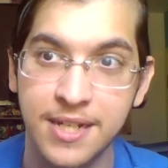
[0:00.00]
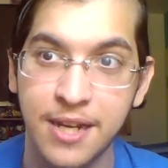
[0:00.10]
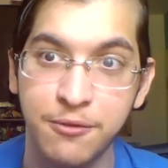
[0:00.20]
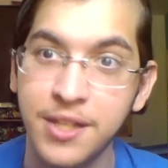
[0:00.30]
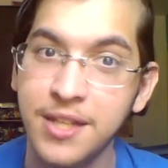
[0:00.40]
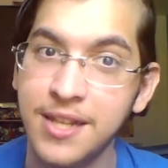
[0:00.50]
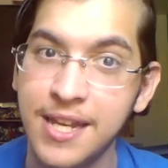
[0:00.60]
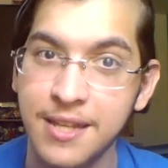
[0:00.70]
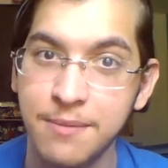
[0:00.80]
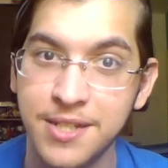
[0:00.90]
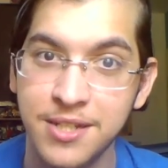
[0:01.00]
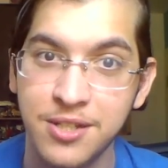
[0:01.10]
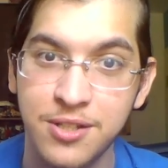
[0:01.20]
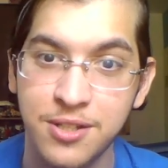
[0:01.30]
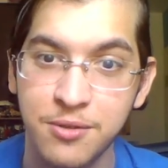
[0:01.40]
I'd really like them
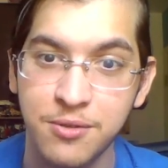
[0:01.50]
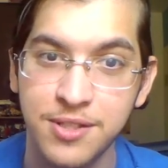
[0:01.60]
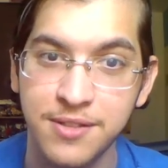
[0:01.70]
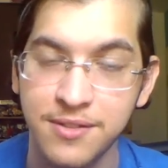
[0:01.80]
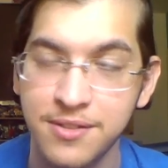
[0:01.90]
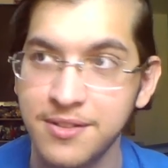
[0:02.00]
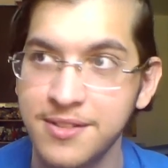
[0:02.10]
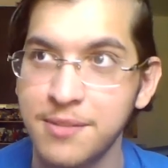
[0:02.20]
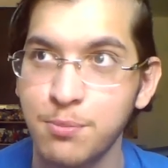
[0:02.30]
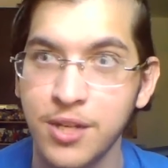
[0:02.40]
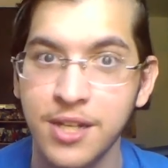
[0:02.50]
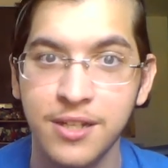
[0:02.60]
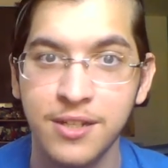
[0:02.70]
to just bring